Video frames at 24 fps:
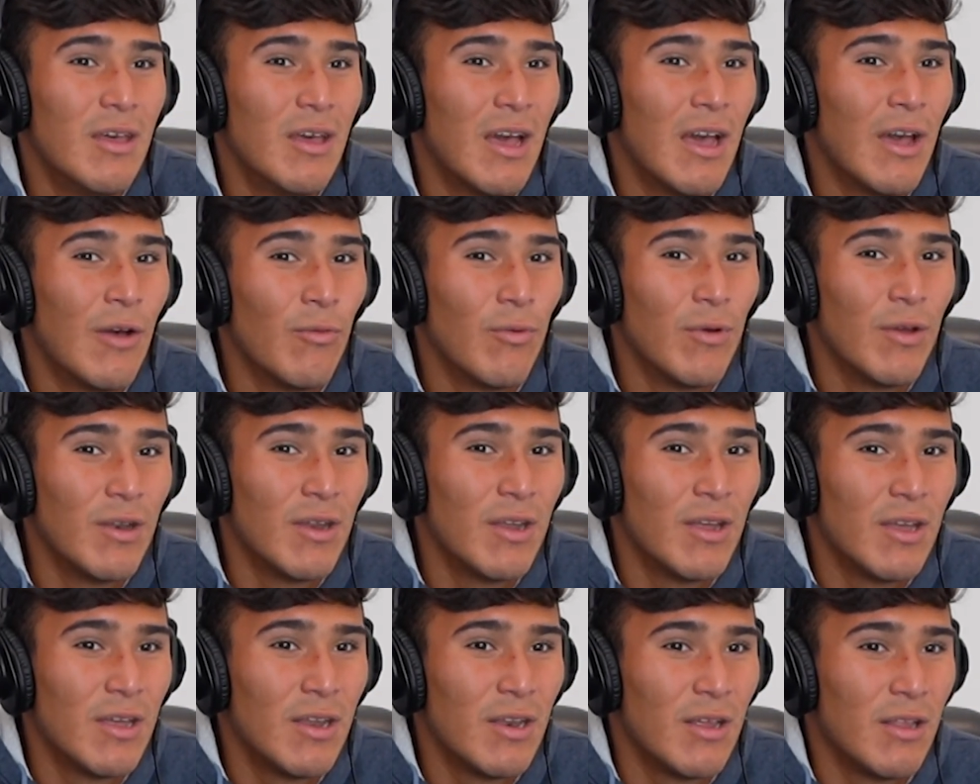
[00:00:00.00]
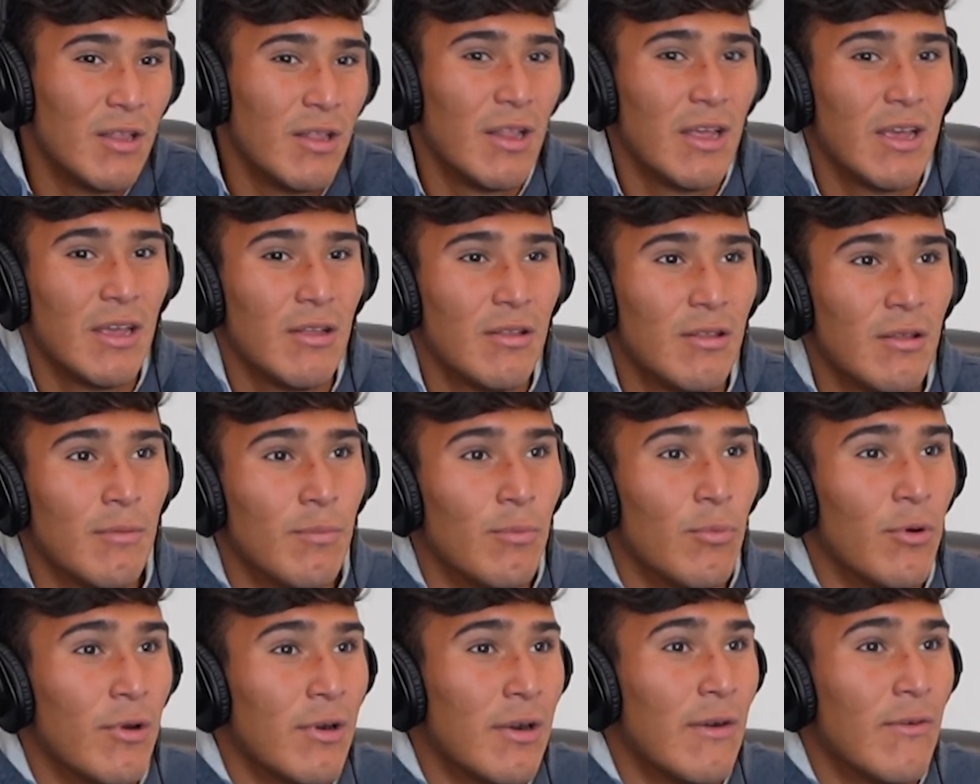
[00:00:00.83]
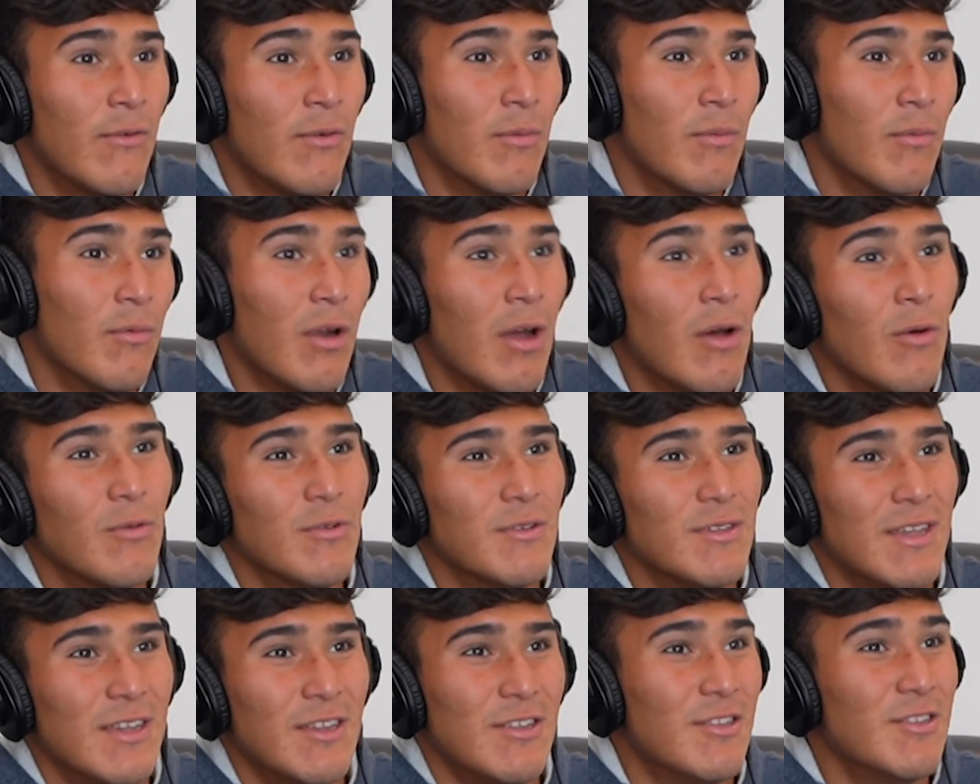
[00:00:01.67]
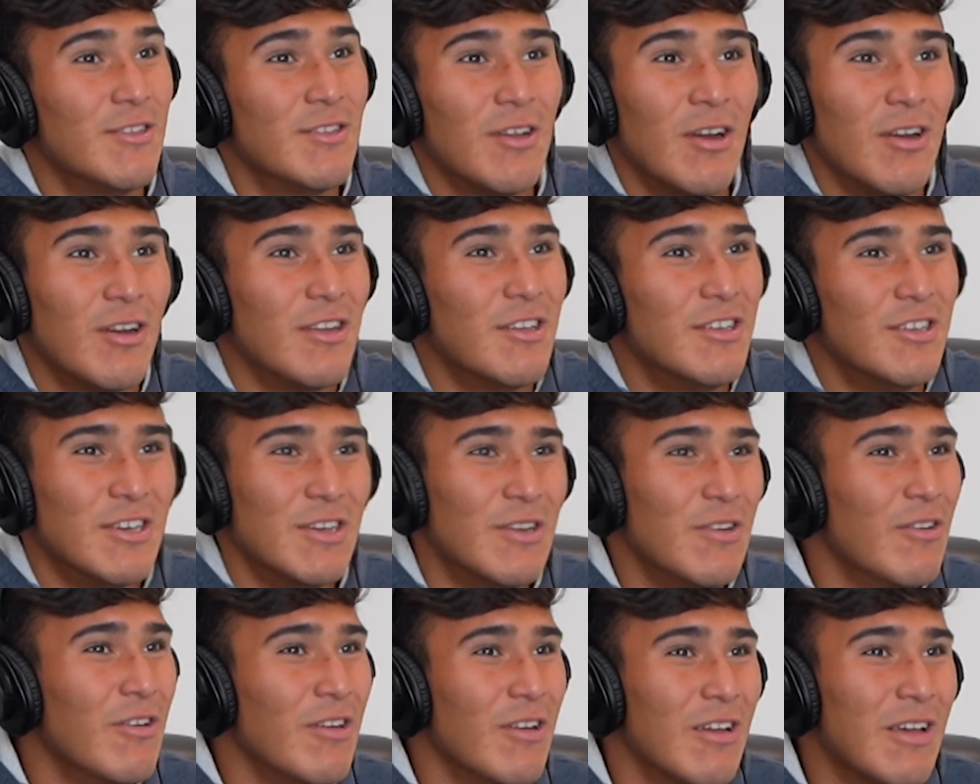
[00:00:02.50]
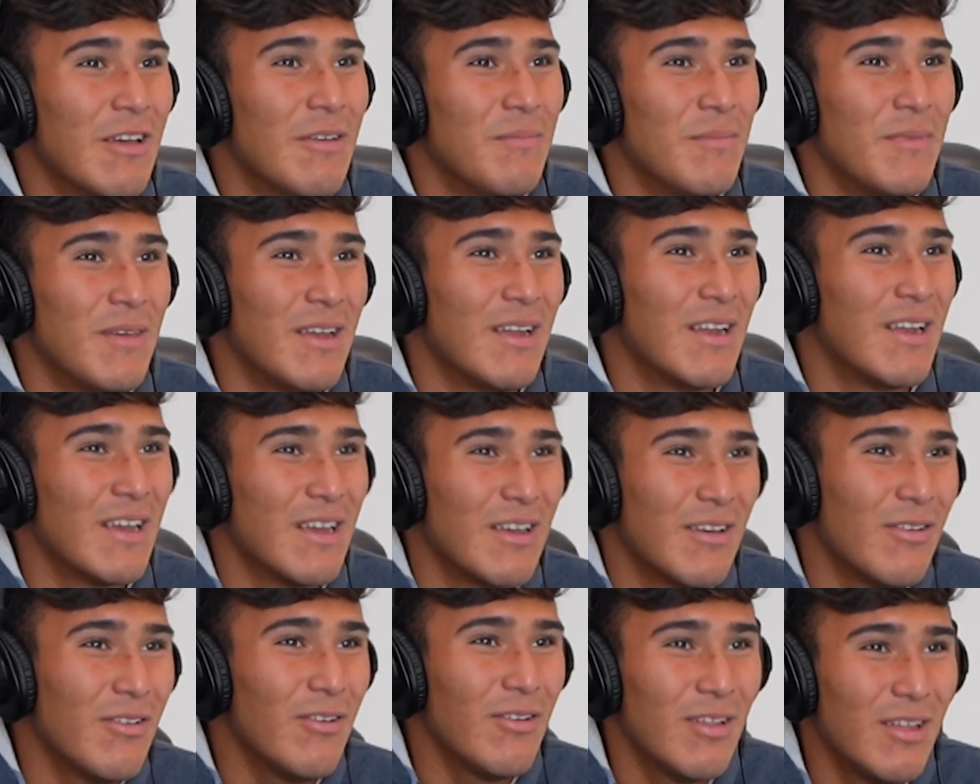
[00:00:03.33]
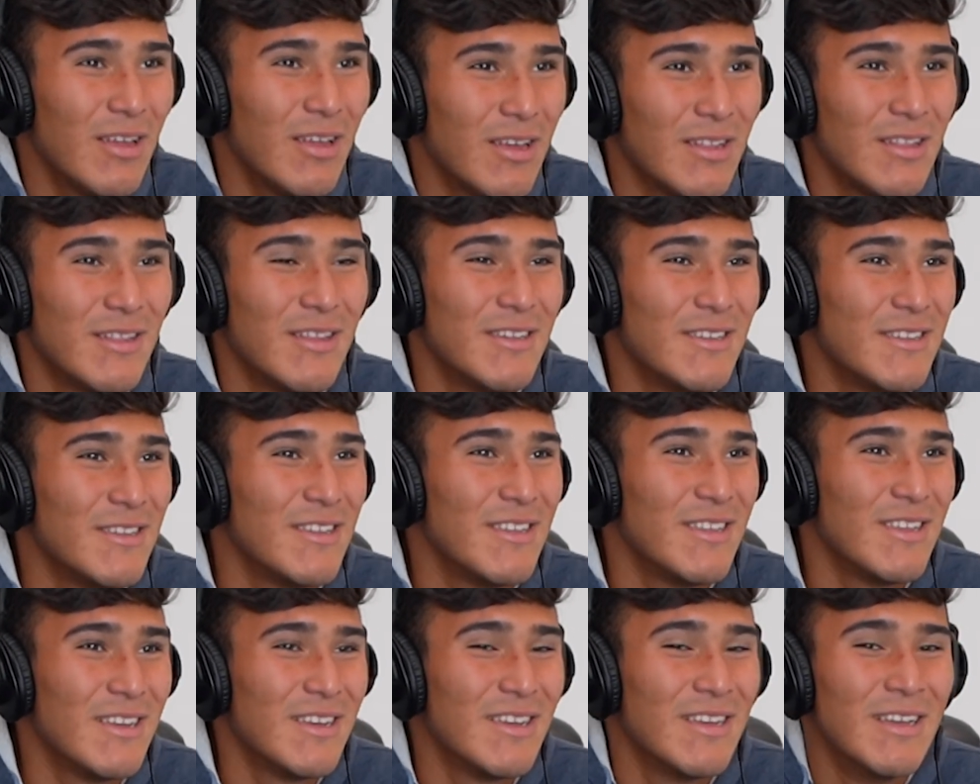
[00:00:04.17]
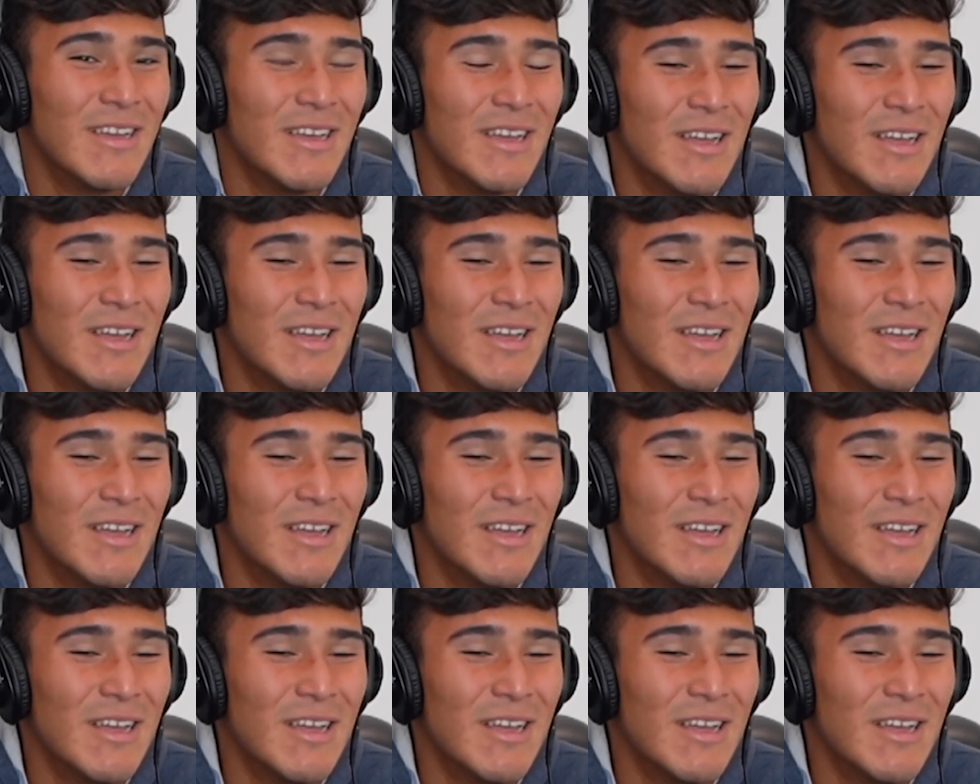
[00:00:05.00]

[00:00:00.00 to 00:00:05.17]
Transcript: I went in, and, like, the porra from Bravos, like, just started cheering at me, like, oh, like, this and that.